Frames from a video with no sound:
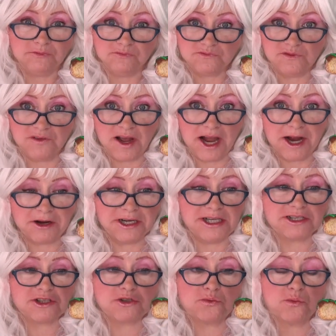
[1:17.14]

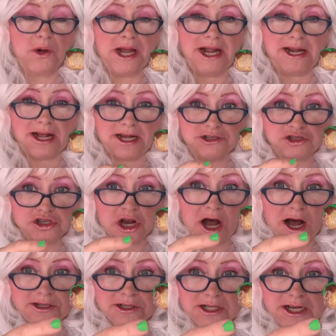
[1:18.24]
Very sweet and
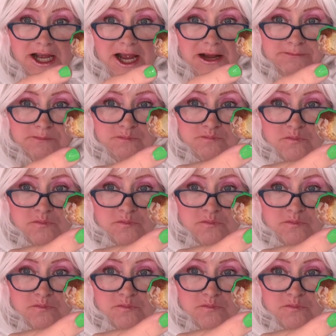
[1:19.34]
chocolatey,